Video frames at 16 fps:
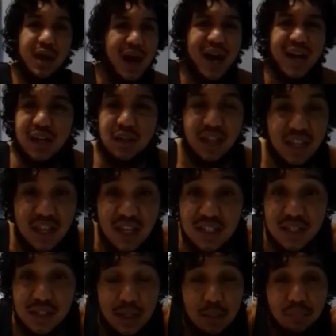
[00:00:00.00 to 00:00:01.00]
I could
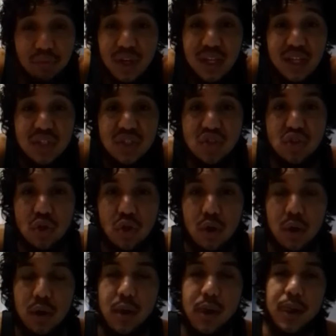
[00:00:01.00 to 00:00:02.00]
easily break his
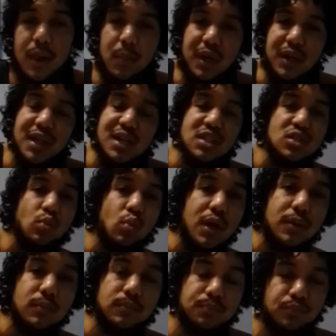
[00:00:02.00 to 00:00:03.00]
jaw. But guess what?